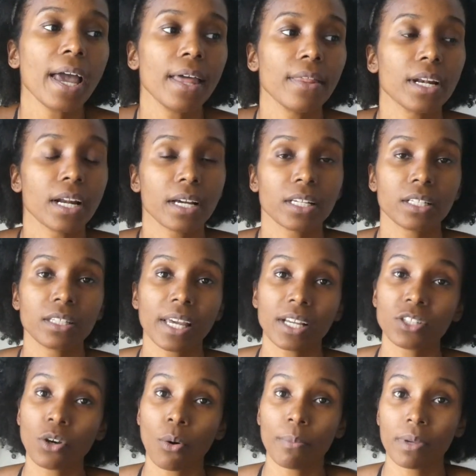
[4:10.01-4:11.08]
And then
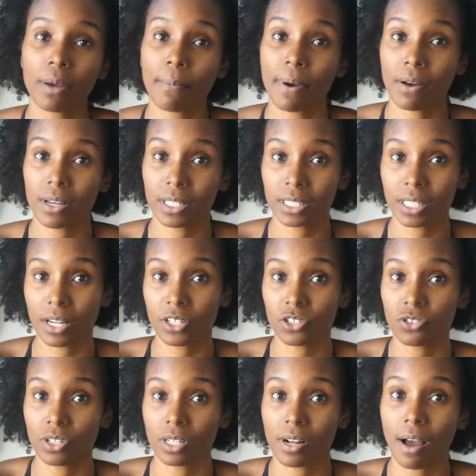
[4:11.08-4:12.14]
they told me about
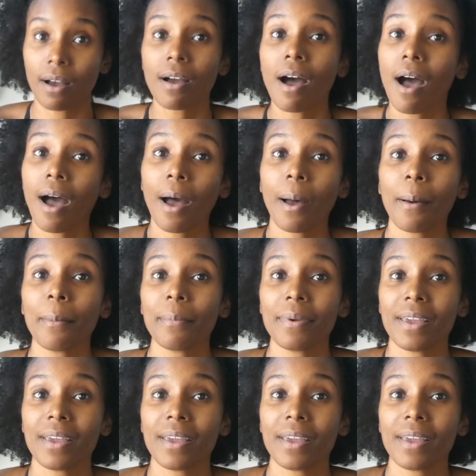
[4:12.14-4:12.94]
Ancestry.com,